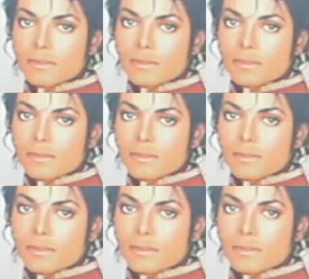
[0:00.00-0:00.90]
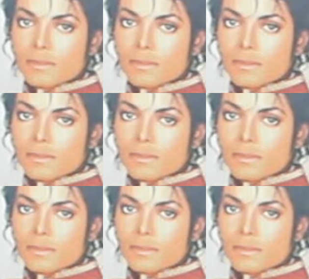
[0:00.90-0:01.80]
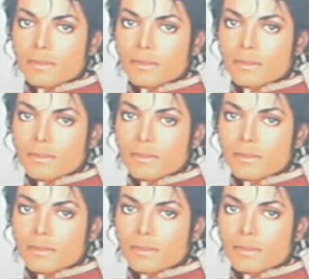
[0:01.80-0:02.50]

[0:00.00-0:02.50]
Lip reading: [no speech]